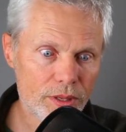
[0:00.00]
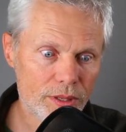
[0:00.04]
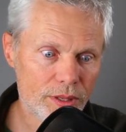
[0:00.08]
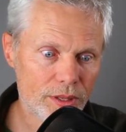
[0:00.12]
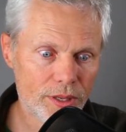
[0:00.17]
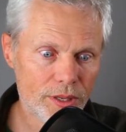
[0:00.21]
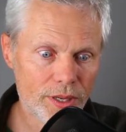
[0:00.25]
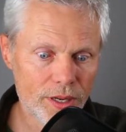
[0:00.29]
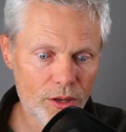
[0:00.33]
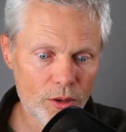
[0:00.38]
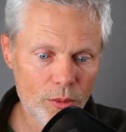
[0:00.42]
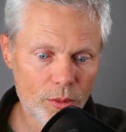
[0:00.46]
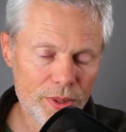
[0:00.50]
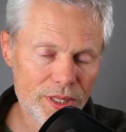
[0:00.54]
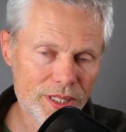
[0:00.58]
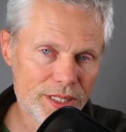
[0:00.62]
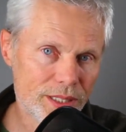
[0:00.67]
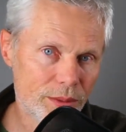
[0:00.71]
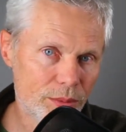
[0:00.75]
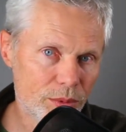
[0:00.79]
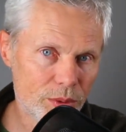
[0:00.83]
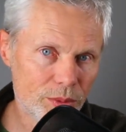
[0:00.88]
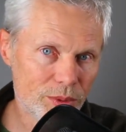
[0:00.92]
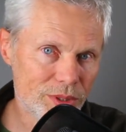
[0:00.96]
You're not hoping
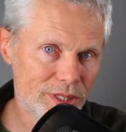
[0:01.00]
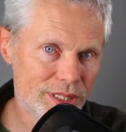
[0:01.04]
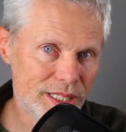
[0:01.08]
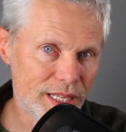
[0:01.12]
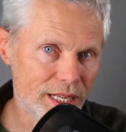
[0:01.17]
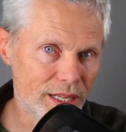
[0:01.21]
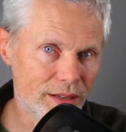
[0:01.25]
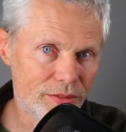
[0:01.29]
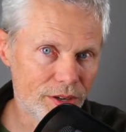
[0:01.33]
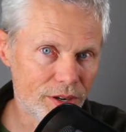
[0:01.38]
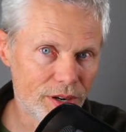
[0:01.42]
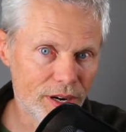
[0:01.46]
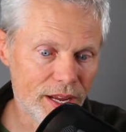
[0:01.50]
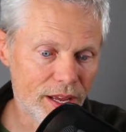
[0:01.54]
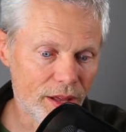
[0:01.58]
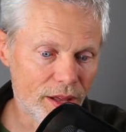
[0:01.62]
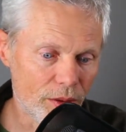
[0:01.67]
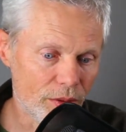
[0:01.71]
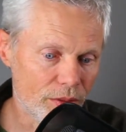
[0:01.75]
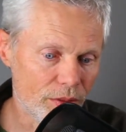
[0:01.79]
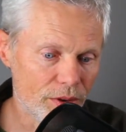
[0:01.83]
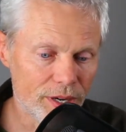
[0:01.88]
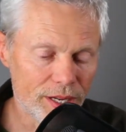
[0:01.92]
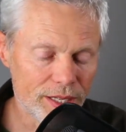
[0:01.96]
someone will save your
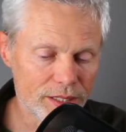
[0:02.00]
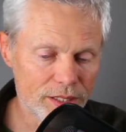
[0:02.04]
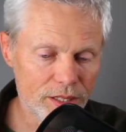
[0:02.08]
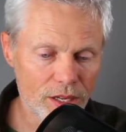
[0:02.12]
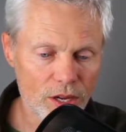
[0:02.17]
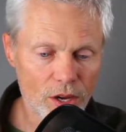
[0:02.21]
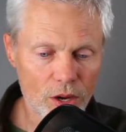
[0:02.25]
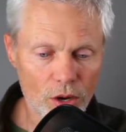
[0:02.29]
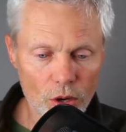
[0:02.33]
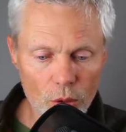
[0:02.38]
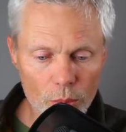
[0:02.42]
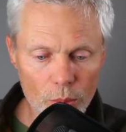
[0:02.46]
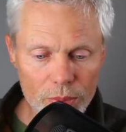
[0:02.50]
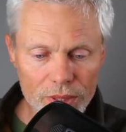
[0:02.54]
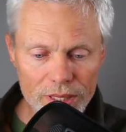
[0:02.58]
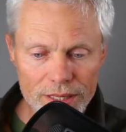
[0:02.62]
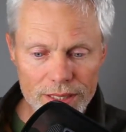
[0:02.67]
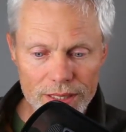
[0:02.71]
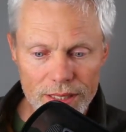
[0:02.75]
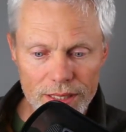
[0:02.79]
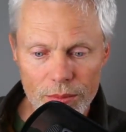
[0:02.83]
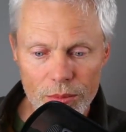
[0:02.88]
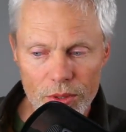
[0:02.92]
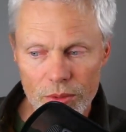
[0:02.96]
health. You're not hoping
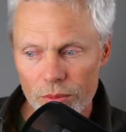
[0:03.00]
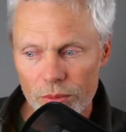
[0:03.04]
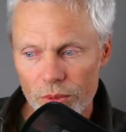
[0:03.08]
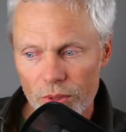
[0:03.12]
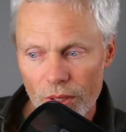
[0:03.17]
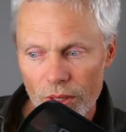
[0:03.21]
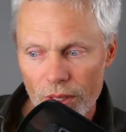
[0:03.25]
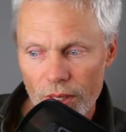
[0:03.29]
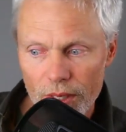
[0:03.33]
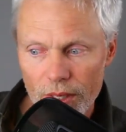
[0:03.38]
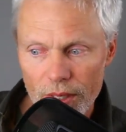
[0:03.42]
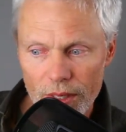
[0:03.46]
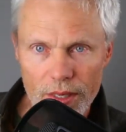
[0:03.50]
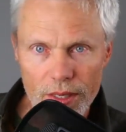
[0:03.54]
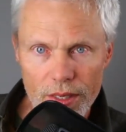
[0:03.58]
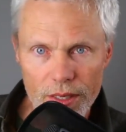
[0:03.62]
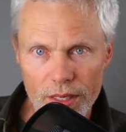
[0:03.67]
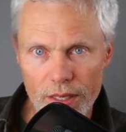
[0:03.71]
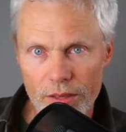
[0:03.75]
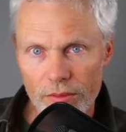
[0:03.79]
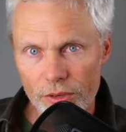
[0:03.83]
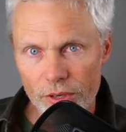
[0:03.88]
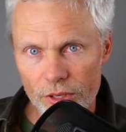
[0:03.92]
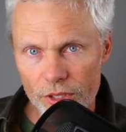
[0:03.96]
someone will
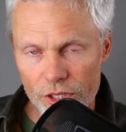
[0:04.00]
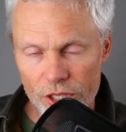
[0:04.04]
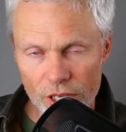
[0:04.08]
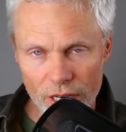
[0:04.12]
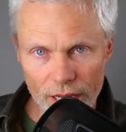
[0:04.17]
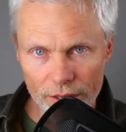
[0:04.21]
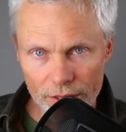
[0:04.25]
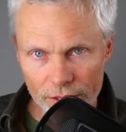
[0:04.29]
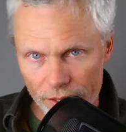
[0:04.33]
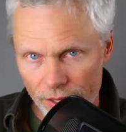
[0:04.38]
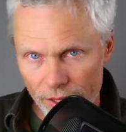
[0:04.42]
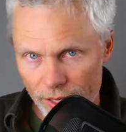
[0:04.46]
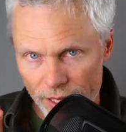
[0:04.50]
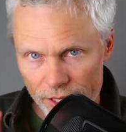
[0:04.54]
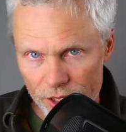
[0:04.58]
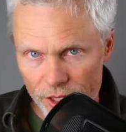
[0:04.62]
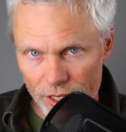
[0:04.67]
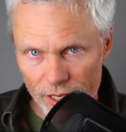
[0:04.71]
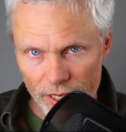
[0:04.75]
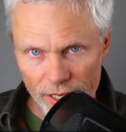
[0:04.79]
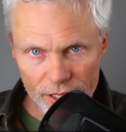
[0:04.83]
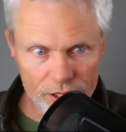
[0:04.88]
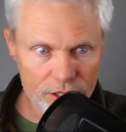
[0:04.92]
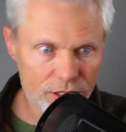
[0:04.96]
give your child a good
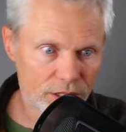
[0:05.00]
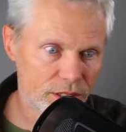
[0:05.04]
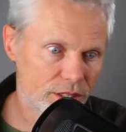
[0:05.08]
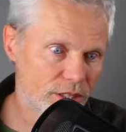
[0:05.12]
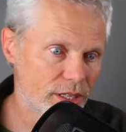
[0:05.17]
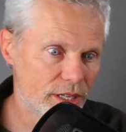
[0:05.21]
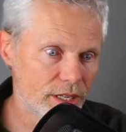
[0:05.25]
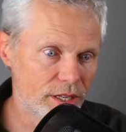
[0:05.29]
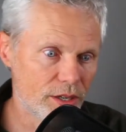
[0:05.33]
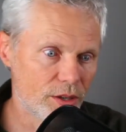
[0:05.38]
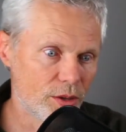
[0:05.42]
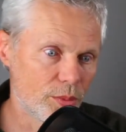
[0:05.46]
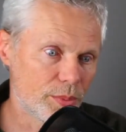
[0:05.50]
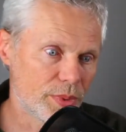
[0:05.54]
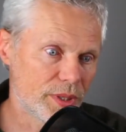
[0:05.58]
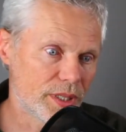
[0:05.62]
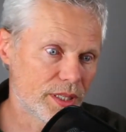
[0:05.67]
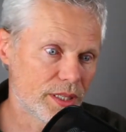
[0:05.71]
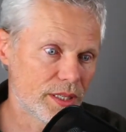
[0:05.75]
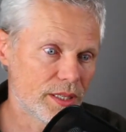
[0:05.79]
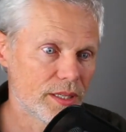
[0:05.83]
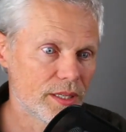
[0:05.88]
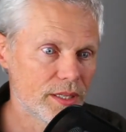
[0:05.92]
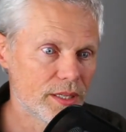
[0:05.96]
education. You're not
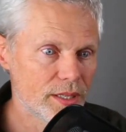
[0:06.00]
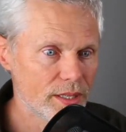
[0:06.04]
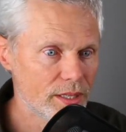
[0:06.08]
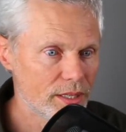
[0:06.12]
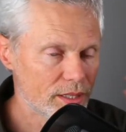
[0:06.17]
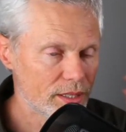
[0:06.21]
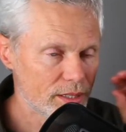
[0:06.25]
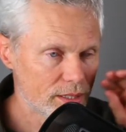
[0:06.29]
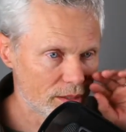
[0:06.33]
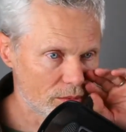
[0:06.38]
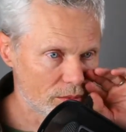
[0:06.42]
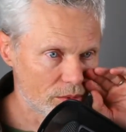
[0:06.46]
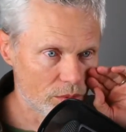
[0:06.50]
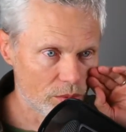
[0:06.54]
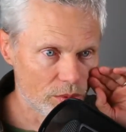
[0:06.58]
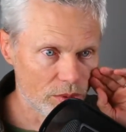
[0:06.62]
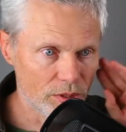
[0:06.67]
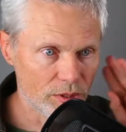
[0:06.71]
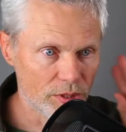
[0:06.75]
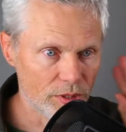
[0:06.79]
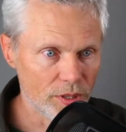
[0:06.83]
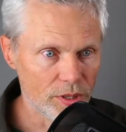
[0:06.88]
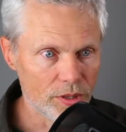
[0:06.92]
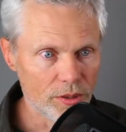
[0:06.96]
hoping someone
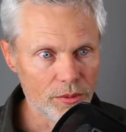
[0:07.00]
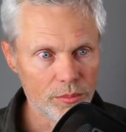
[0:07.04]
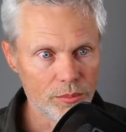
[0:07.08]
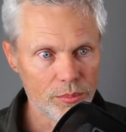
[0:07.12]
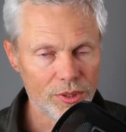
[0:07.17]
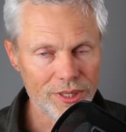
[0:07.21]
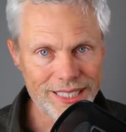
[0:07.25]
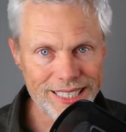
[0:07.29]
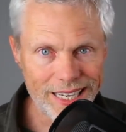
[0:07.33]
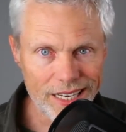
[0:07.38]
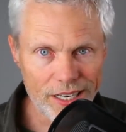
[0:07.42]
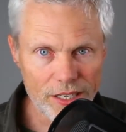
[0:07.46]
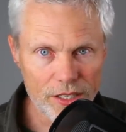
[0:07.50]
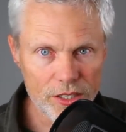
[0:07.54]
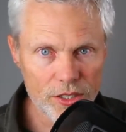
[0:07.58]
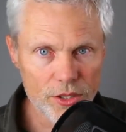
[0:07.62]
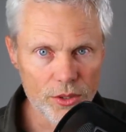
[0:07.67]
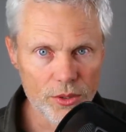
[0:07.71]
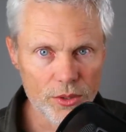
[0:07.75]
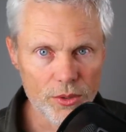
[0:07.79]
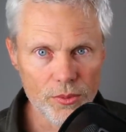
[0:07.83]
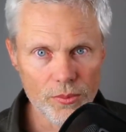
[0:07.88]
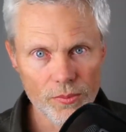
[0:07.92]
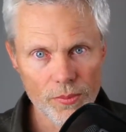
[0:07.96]
will, you know, protect
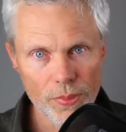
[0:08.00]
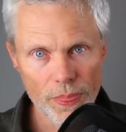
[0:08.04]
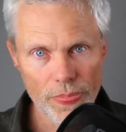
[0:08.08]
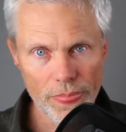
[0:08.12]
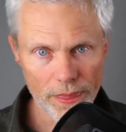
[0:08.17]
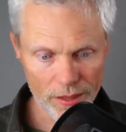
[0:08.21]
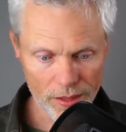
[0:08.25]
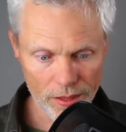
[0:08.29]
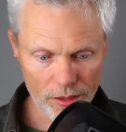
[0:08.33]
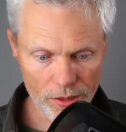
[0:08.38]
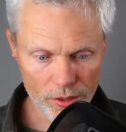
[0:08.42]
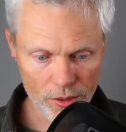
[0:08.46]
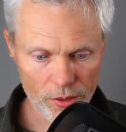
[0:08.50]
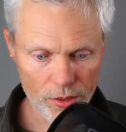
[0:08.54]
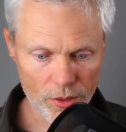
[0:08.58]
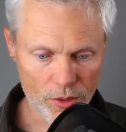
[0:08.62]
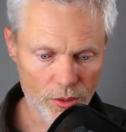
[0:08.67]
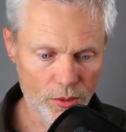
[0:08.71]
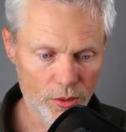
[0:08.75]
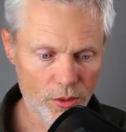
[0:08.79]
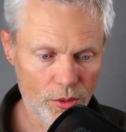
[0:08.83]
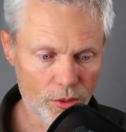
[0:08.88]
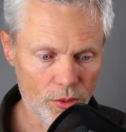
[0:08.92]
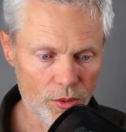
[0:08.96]
you
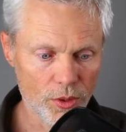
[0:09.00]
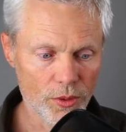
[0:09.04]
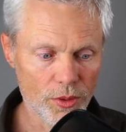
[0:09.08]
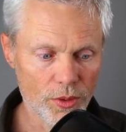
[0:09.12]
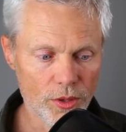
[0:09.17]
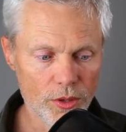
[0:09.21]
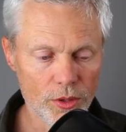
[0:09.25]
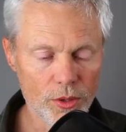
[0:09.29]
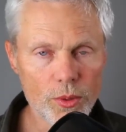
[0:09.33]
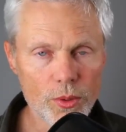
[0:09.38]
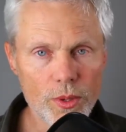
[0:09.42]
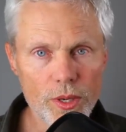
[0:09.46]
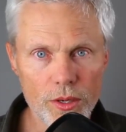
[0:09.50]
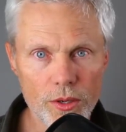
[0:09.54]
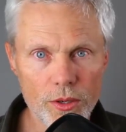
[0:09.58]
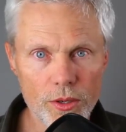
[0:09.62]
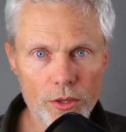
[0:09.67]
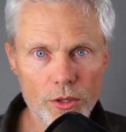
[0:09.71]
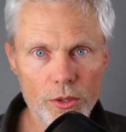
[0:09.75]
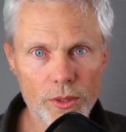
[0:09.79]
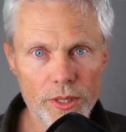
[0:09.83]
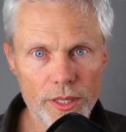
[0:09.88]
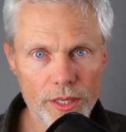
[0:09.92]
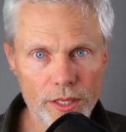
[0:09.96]
you you know that you can
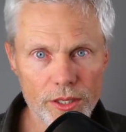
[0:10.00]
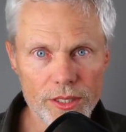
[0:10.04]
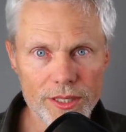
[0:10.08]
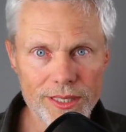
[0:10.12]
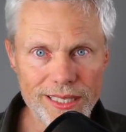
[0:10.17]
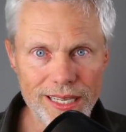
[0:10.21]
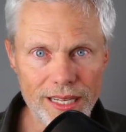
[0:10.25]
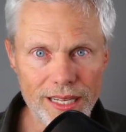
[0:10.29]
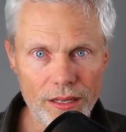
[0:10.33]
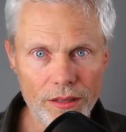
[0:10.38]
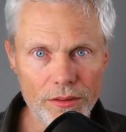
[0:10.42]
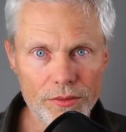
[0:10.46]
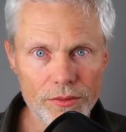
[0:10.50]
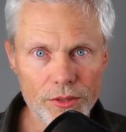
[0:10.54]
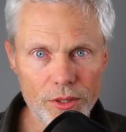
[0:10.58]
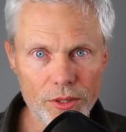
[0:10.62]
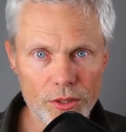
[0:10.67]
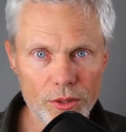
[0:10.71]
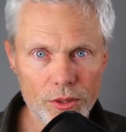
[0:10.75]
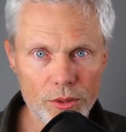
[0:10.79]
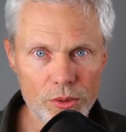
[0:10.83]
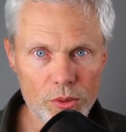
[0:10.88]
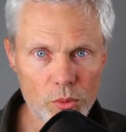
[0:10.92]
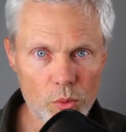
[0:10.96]
do it yourself, you
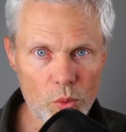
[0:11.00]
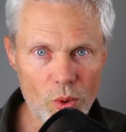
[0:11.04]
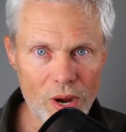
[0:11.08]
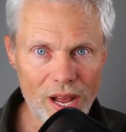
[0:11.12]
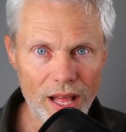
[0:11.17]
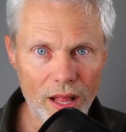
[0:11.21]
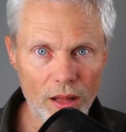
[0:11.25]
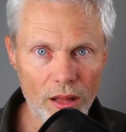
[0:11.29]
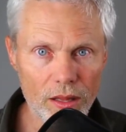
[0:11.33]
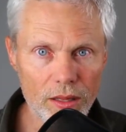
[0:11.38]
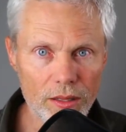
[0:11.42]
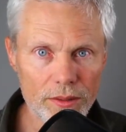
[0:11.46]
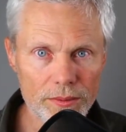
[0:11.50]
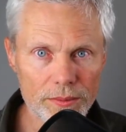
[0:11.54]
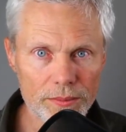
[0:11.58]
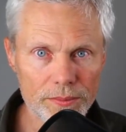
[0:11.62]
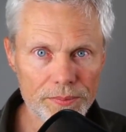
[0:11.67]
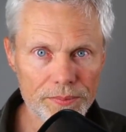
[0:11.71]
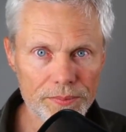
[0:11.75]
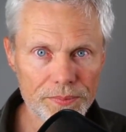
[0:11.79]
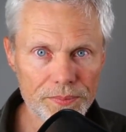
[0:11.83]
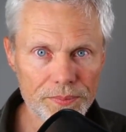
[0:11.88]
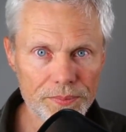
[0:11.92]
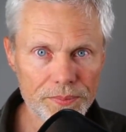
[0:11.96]
can do it well.
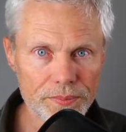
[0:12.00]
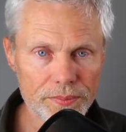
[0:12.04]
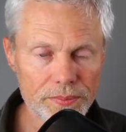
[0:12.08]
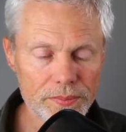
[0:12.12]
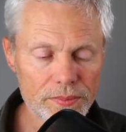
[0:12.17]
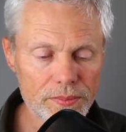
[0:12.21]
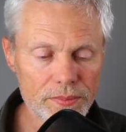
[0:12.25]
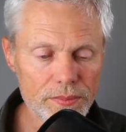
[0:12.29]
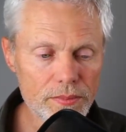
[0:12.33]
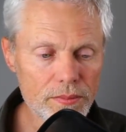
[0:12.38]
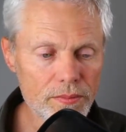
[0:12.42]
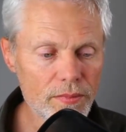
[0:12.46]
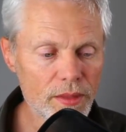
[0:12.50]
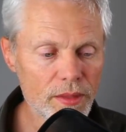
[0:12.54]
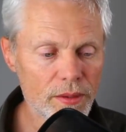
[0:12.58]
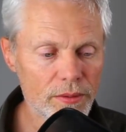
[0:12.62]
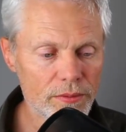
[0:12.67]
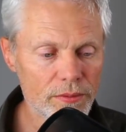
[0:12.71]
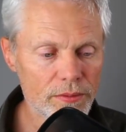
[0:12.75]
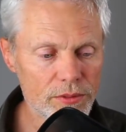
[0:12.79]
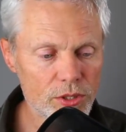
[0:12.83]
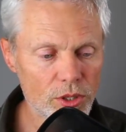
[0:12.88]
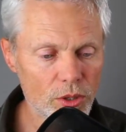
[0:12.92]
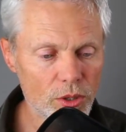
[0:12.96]

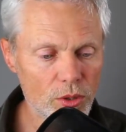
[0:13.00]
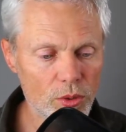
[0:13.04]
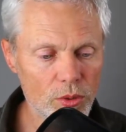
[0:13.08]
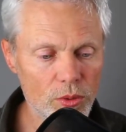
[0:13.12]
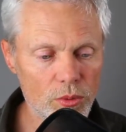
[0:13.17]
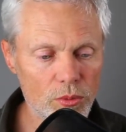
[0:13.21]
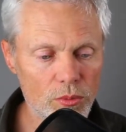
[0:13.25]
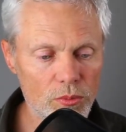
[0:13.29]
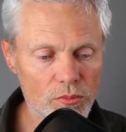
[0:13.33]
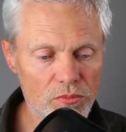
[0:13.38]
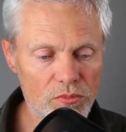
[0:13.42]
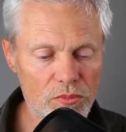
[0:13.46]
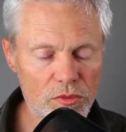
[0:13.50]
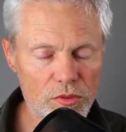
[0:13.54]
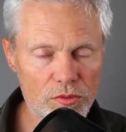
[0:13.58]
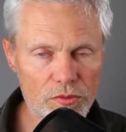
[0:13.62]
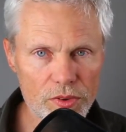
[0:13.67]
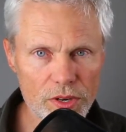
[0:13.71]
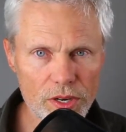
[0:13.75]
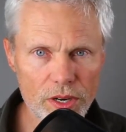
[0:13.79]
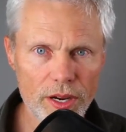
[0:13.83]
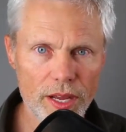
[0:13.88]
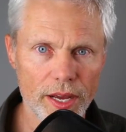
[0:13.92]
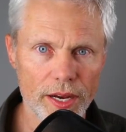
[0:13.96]
So
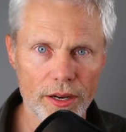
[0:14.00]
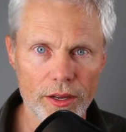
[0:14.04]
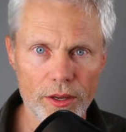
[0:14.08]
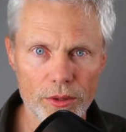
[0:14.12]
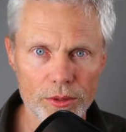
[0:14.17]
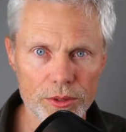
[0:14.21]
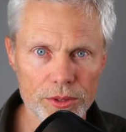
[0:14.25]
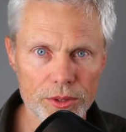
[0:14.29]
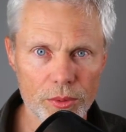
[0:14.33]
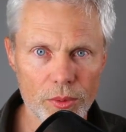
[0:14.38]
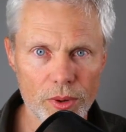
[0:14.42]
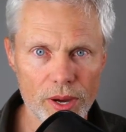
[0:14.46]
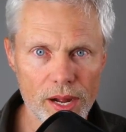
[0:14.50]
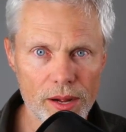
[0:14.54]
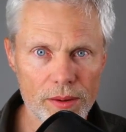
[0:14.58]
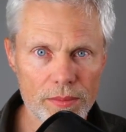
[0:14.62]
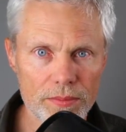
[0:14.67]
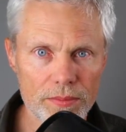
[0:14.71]
fear kind of goes away.